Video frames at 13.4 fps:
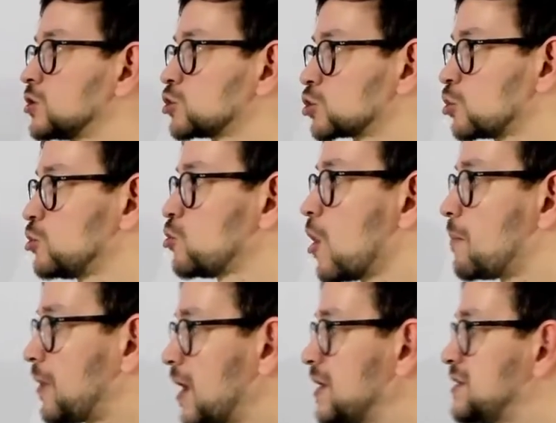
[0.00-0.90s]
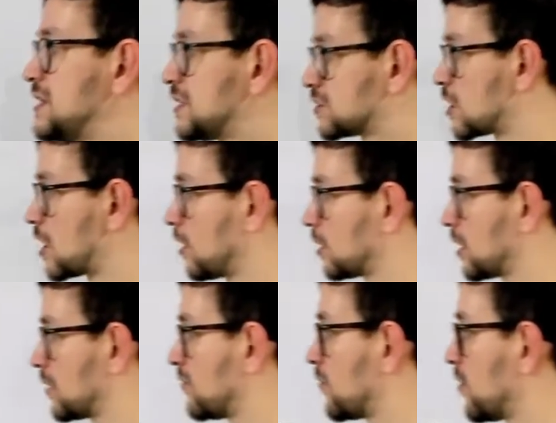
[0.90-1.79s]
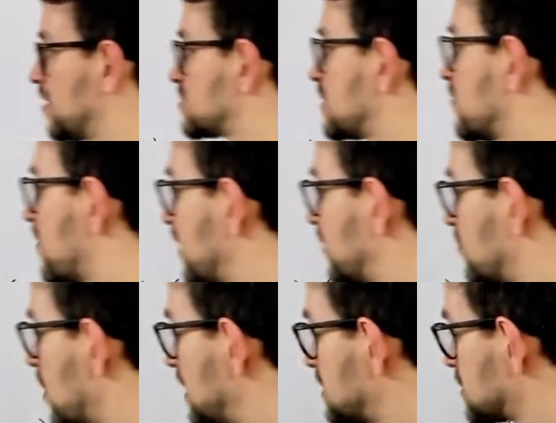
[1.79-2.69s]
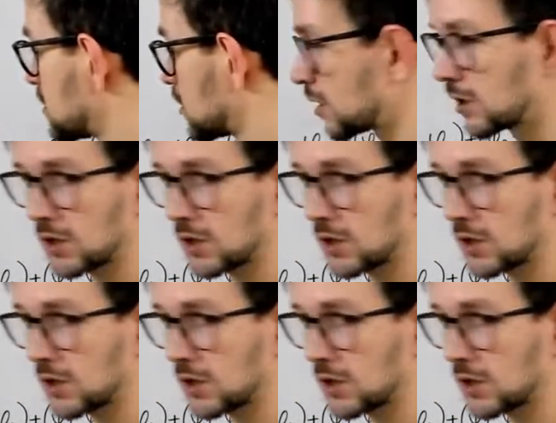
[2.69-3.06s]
So you apply Dijkstra algorithm for these modified weights,